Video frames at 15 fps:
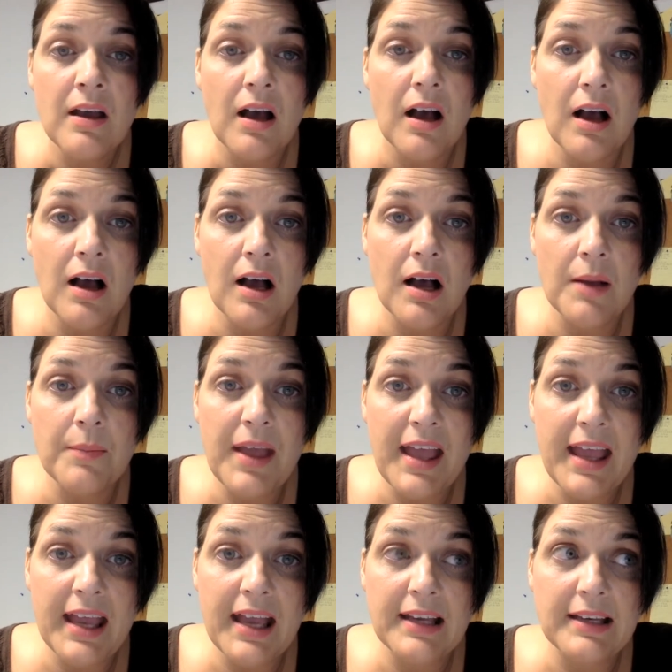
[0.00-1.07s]

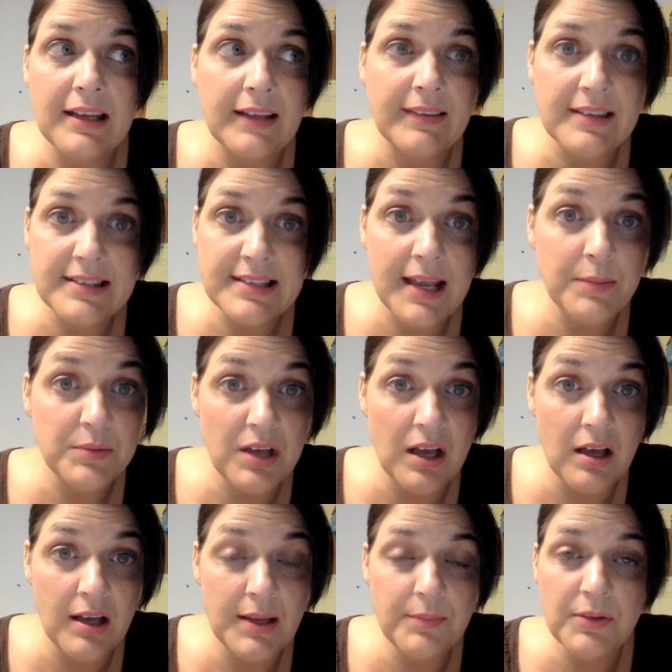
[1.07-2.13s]
and at the same
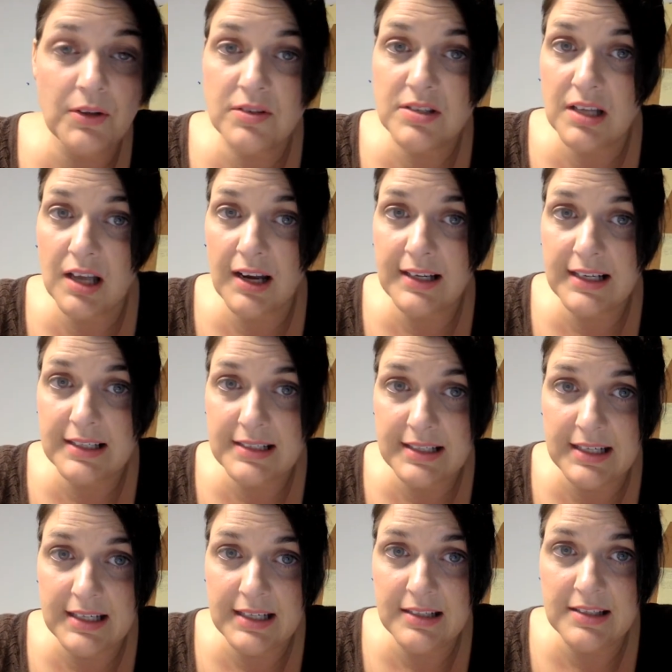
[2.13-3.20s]
time they're signing
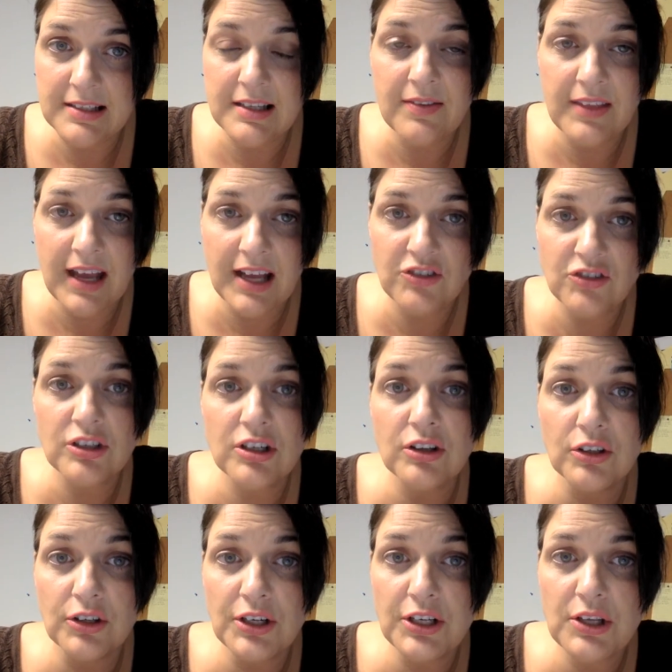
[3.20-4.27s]
deeds, that should
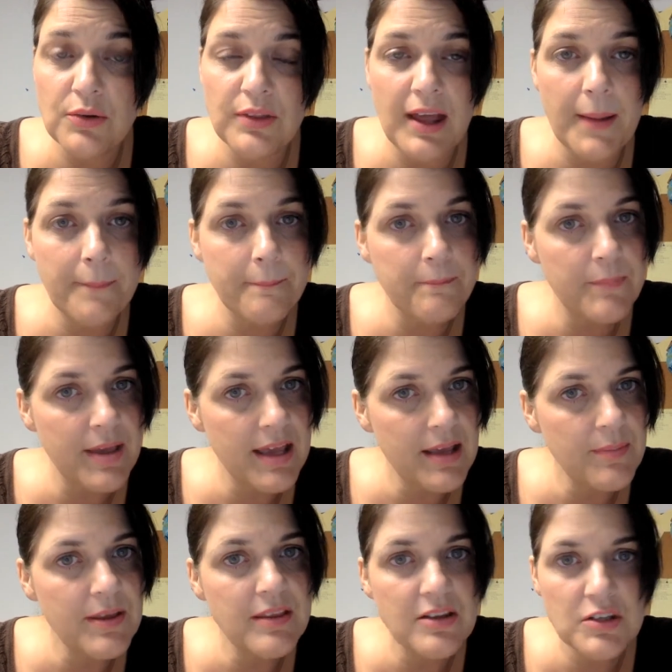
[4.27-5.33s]
alert you that
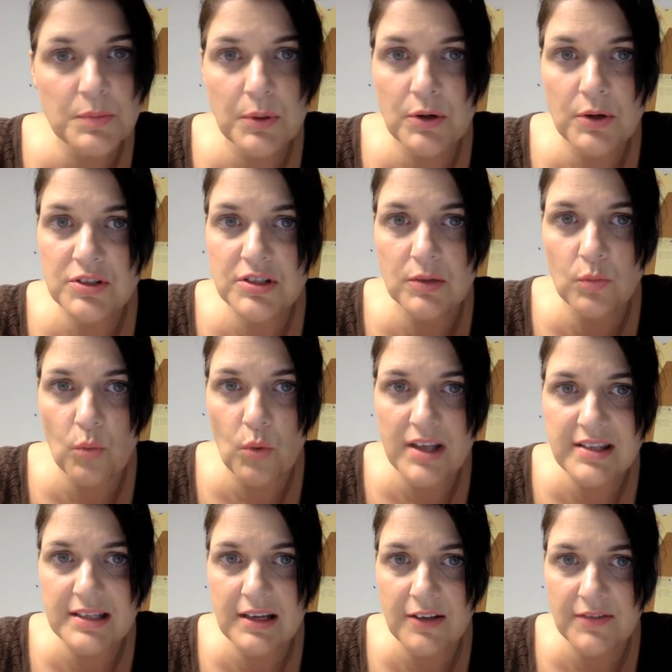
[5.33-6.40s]
maybe this person
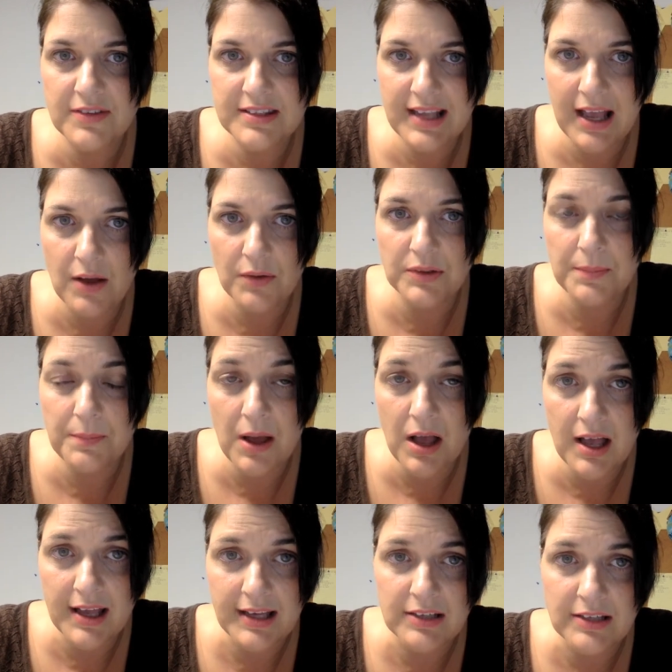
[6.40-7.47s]
wasn't of sound
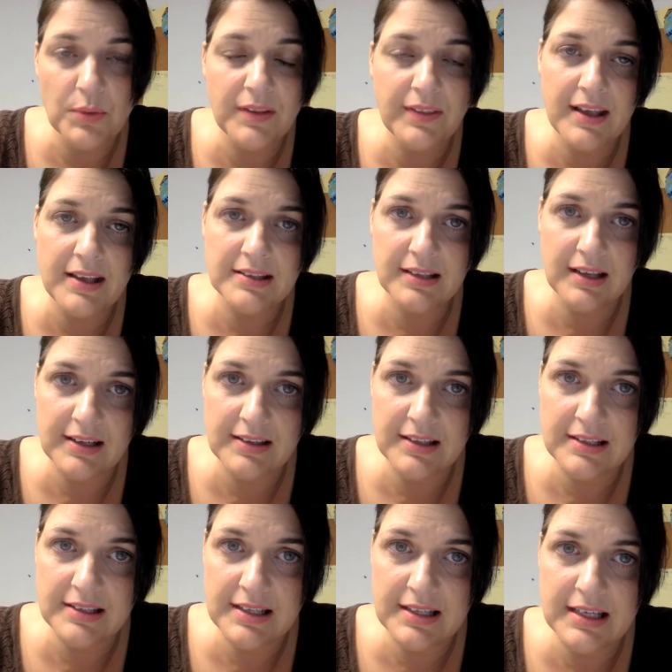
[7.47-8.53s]
mind when they signed the
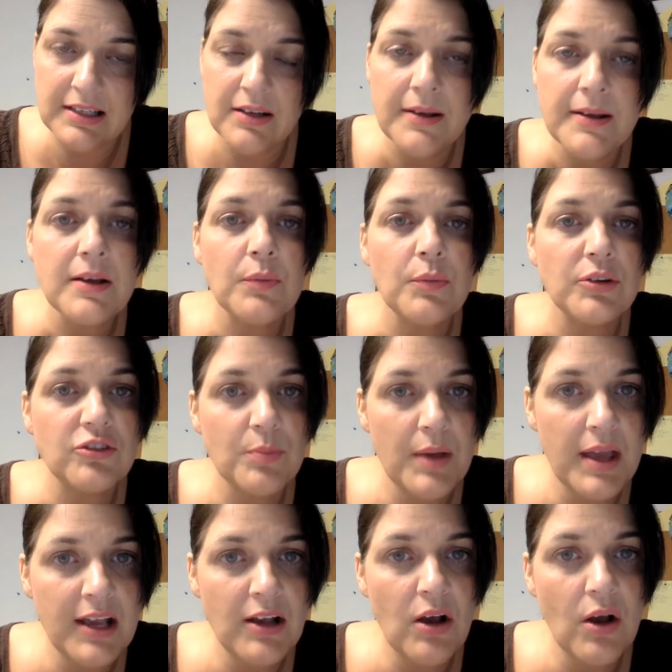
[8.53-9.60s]
deed, which
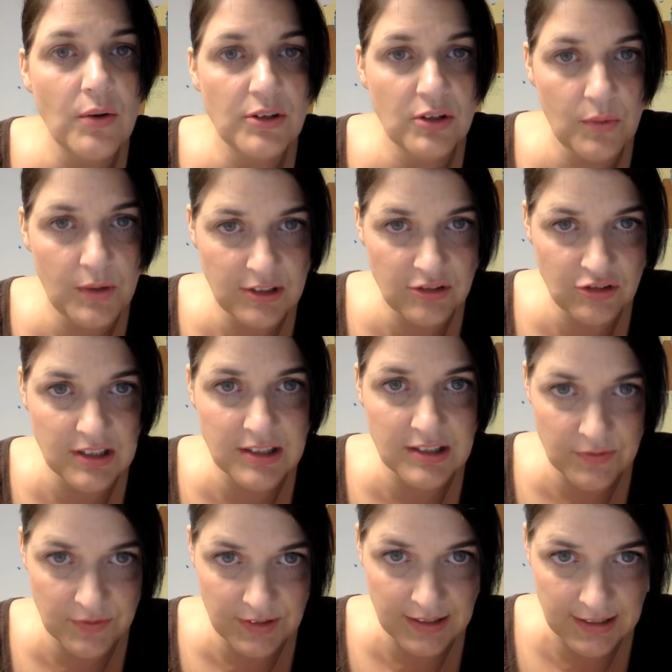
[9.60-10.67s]
may call into question its
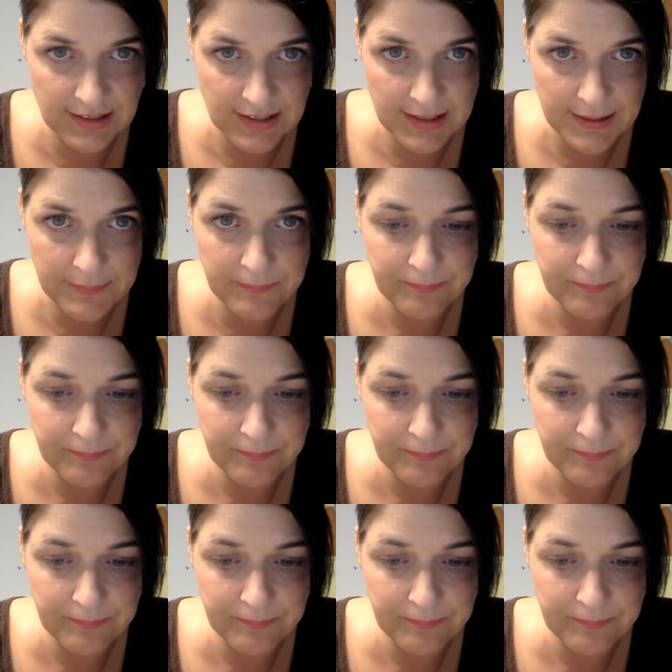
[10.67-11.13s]
validity.